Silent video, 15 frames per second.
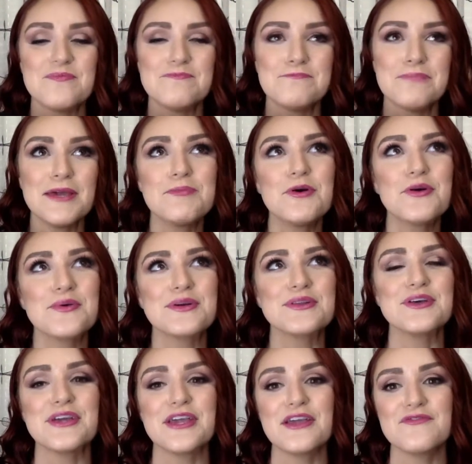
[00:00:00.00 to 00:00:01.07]
people who are
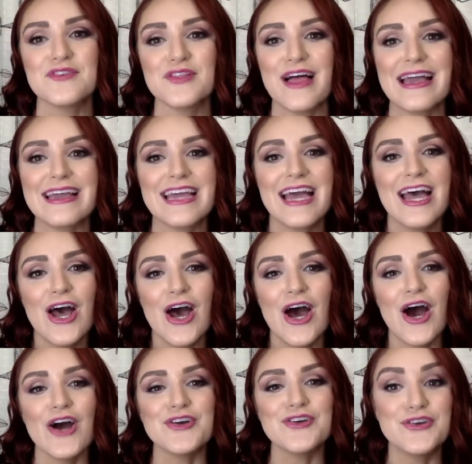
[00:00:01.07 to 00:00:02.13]
looking for like
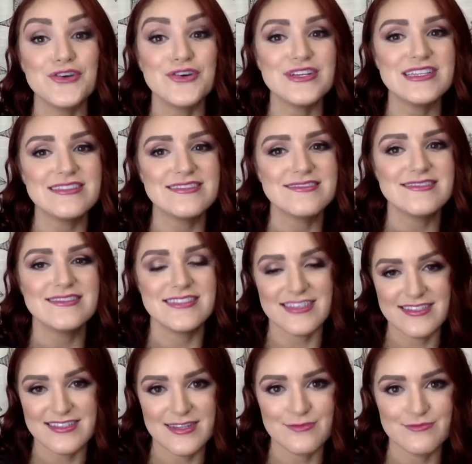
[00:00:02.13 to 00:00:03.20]
a good
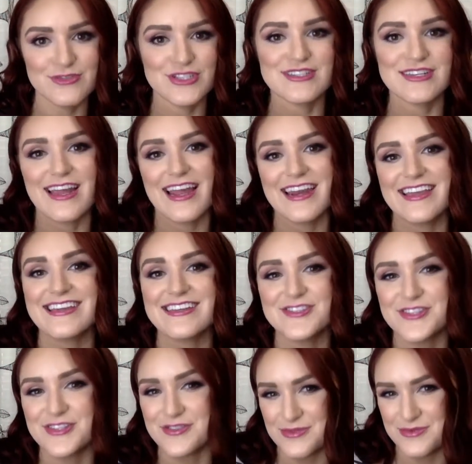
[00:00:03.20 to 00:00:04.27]
system just to kind of
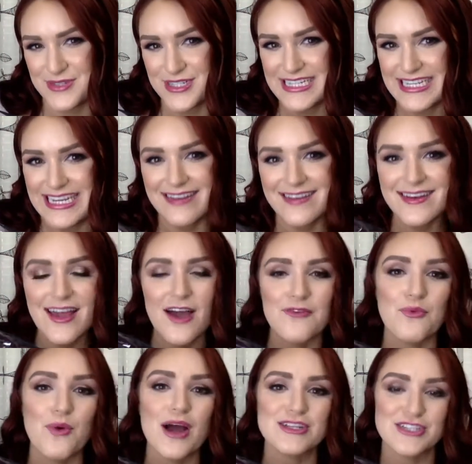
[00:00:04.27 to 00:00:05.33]
get you in the routine
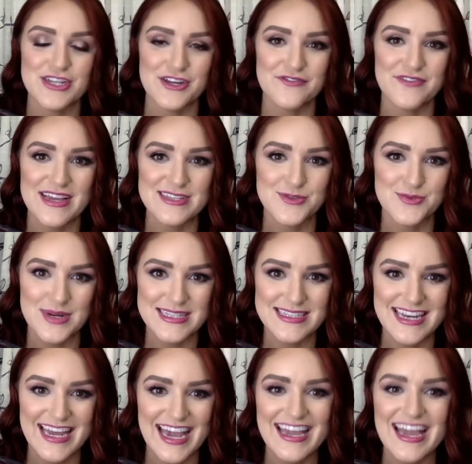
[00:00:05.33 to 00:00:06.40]
of washing your face twice
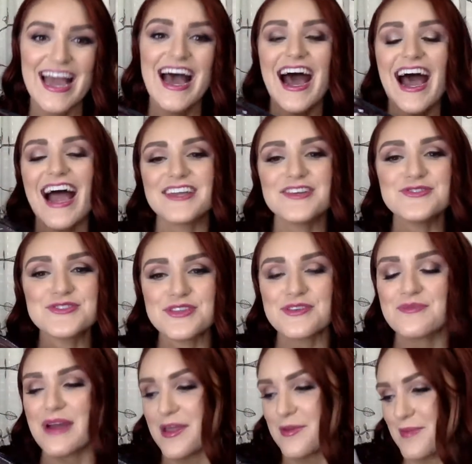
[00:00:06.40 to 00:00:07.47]
a day. I usually
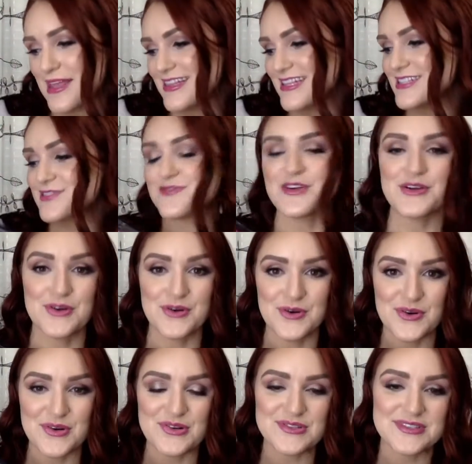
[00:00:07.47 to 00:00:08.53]
recommend this for
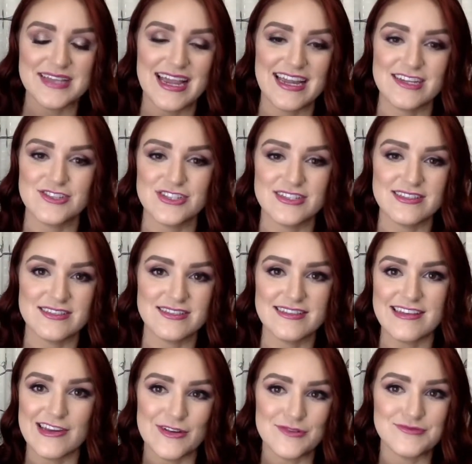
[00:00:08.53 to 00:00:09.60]
girls ages,
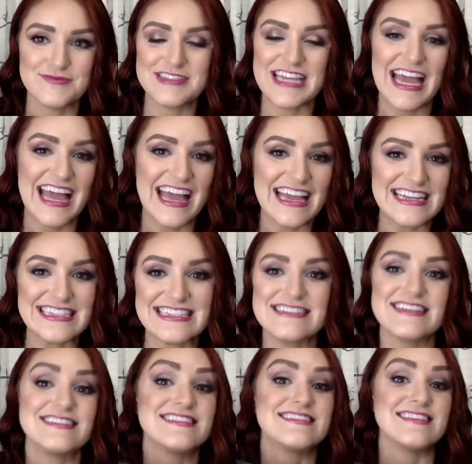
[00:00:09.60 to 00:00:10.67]
you know, 10
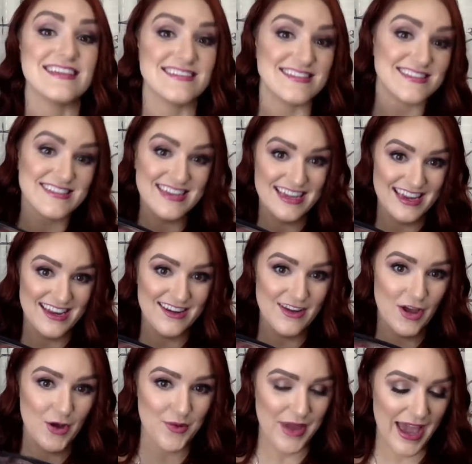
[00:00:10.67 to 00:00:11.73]
to 16,
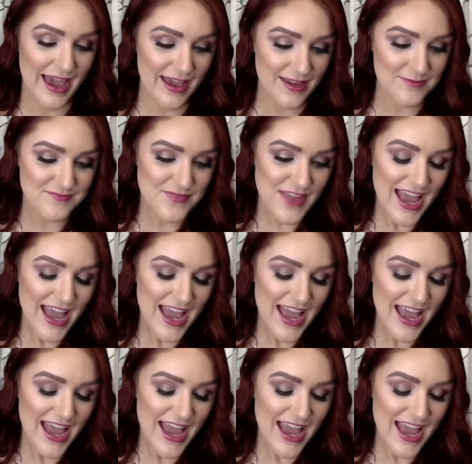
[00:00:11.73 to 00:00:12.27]
okay?